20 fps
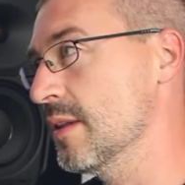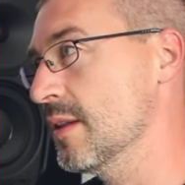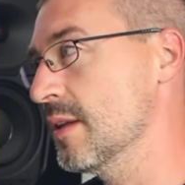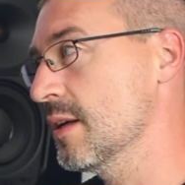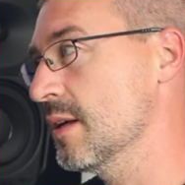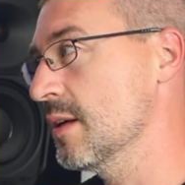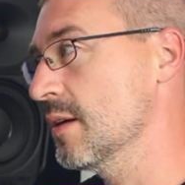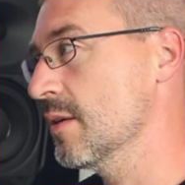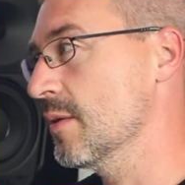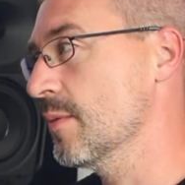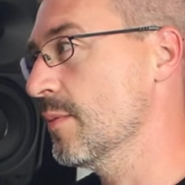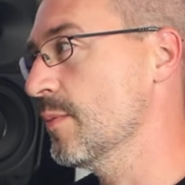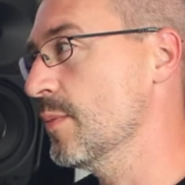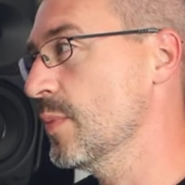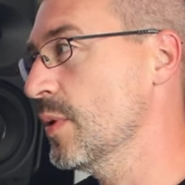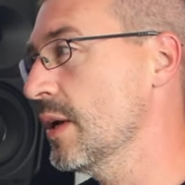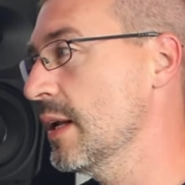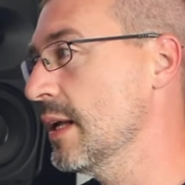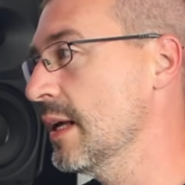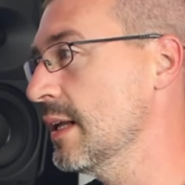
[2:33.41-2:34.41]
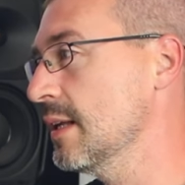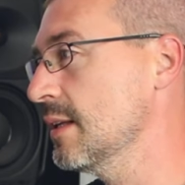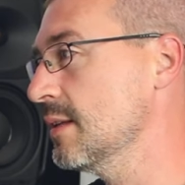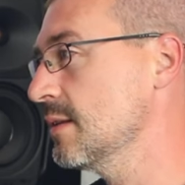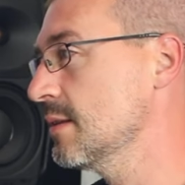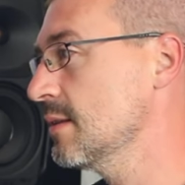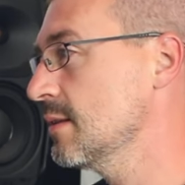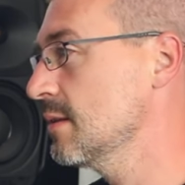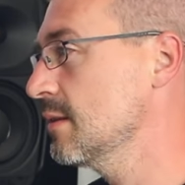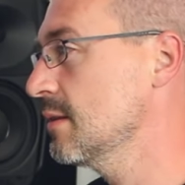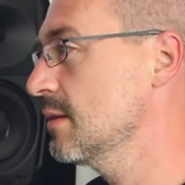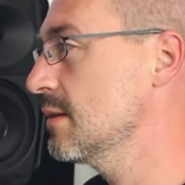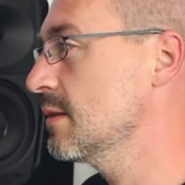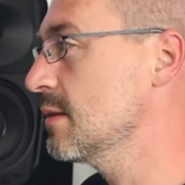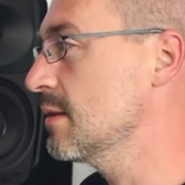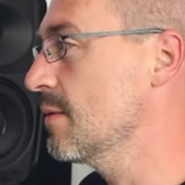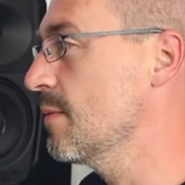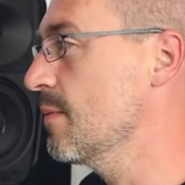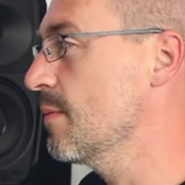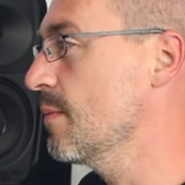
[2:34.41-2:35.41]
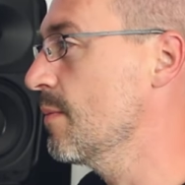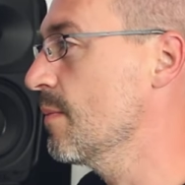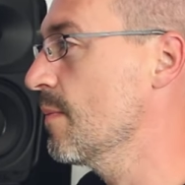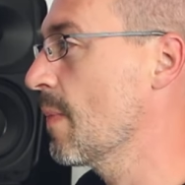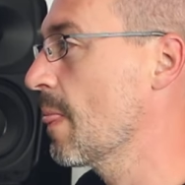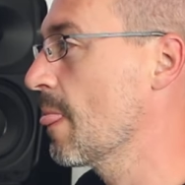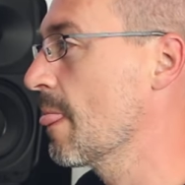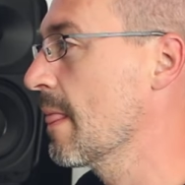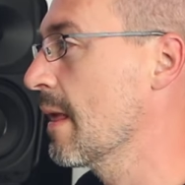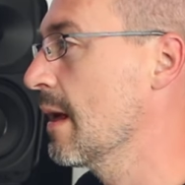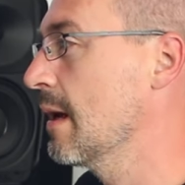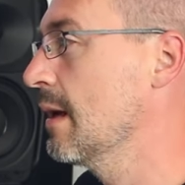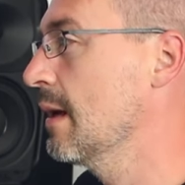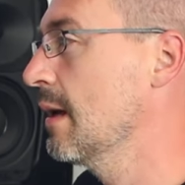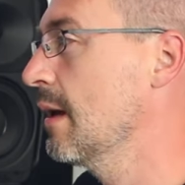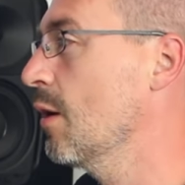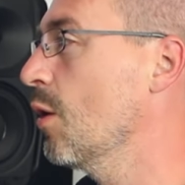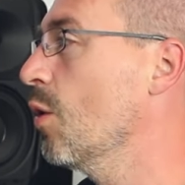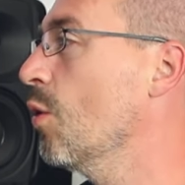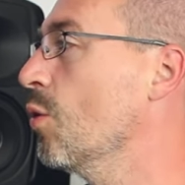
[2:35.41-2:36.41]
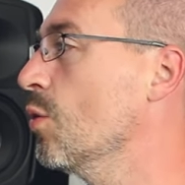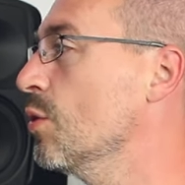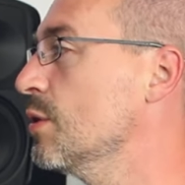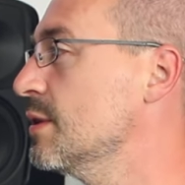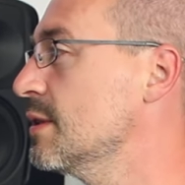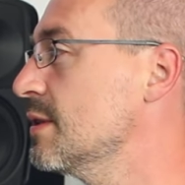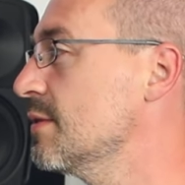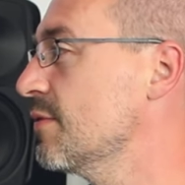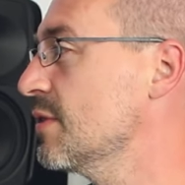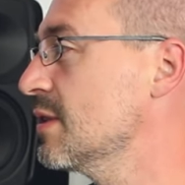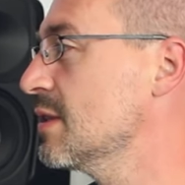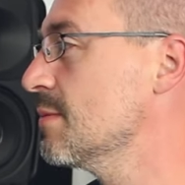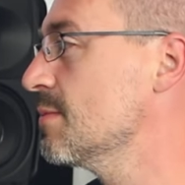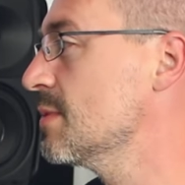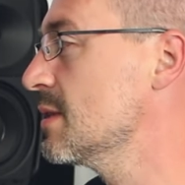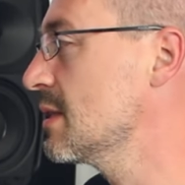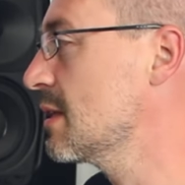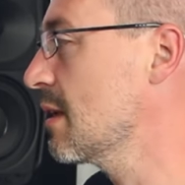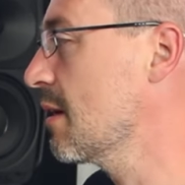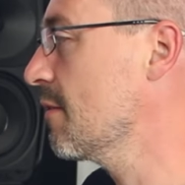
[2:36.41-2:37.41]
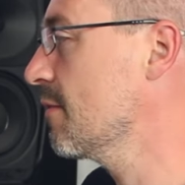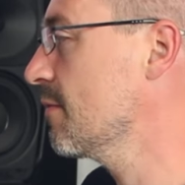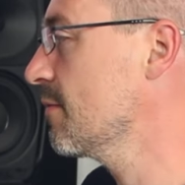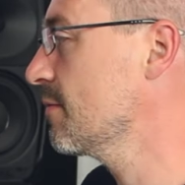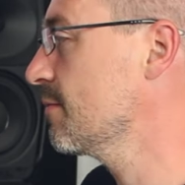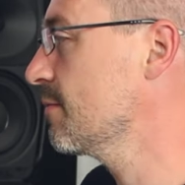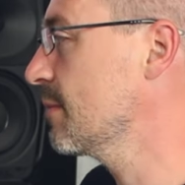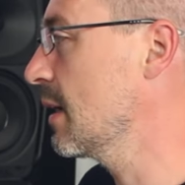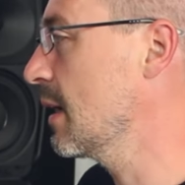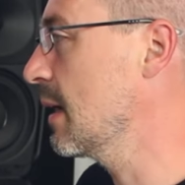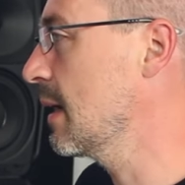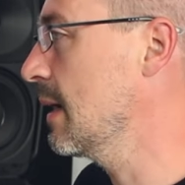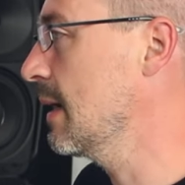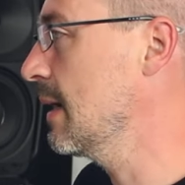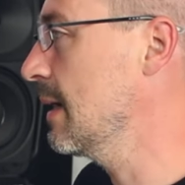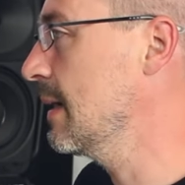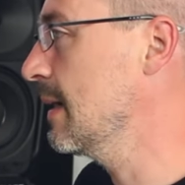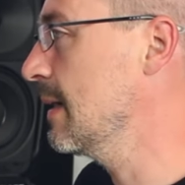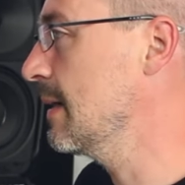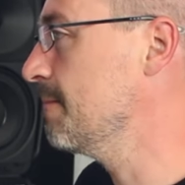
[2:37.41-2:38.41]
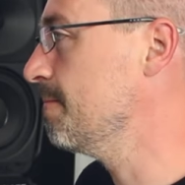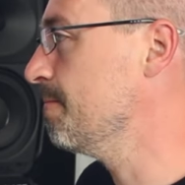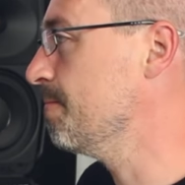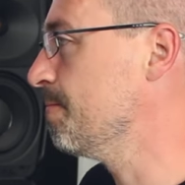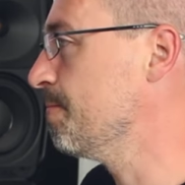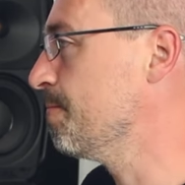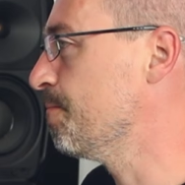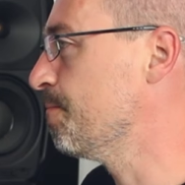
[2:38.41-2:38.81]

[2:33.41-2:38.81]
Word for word: I think I'm putting in some orders for some stuff. Yeah,